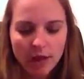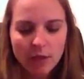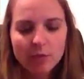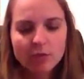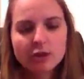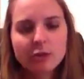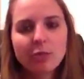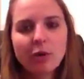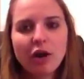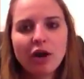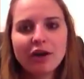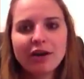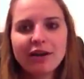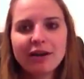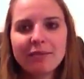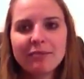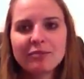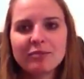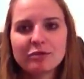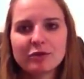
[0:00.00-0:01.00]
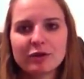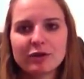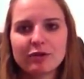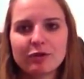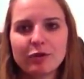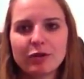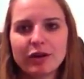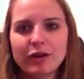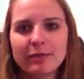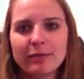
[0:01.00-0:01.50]
But the part I'm sort of
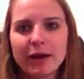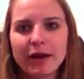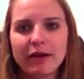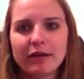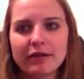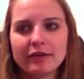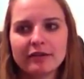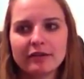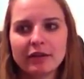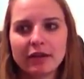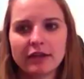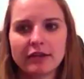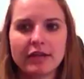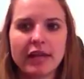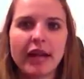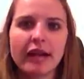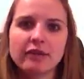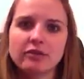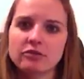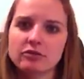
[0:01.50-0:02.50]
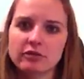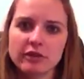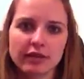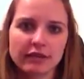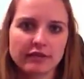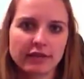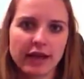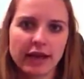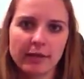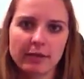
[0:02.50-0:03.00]
worried about is, like, the
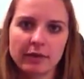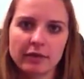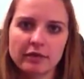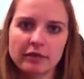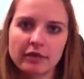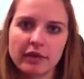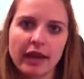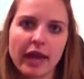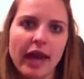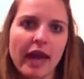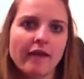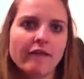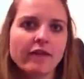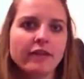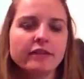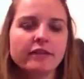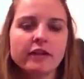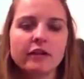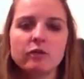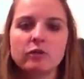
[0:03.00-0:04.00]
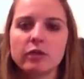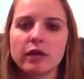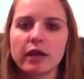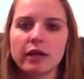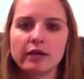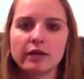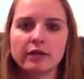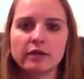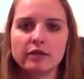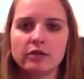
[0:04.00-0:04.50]
exercise habits. Like, have I done what I
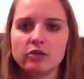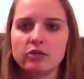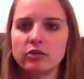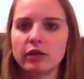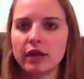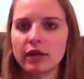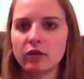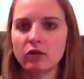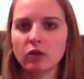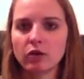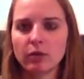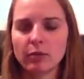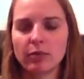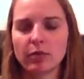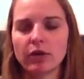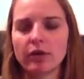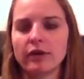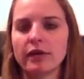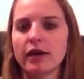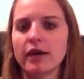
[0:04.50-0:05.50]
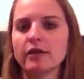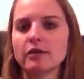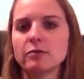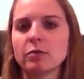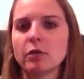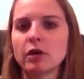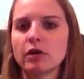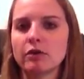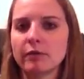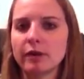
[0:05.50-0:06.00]
need to incorporate that as
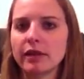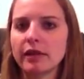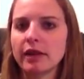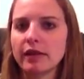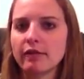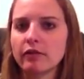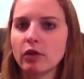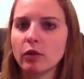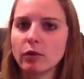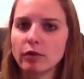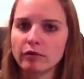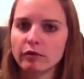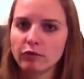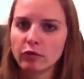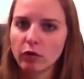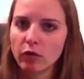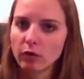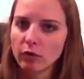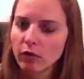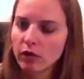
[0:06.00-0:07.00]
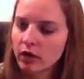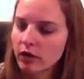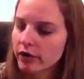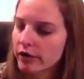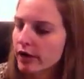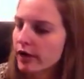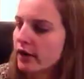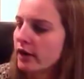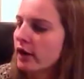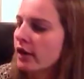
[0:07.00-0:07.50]
part of my life going forward?
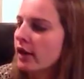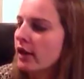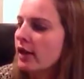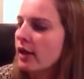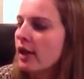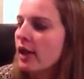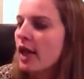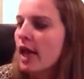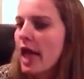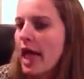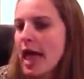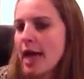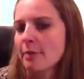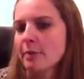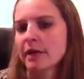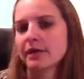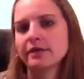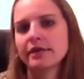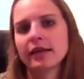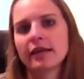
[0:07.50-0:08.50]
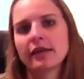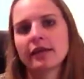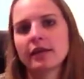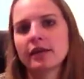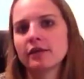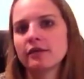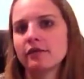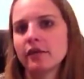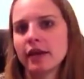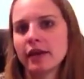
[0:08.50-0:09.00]
And am I taking
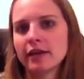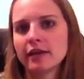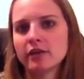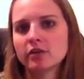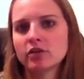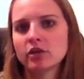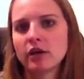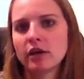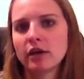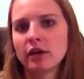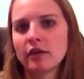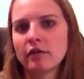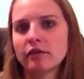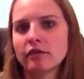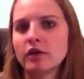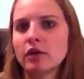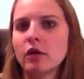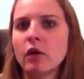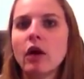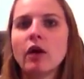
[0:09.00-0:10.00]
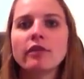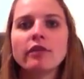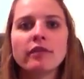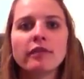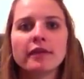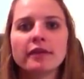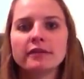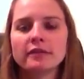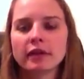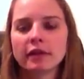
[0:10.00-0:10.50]
advantage of, you know, all the
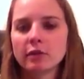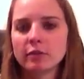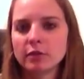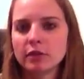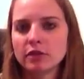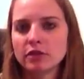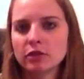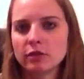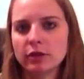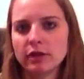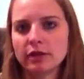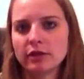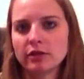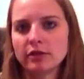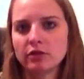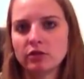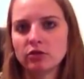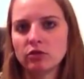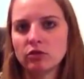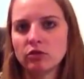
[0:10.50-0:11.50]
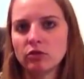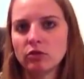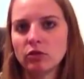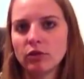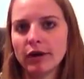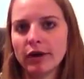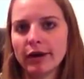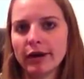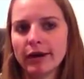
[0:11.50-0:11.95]
things I could be doing to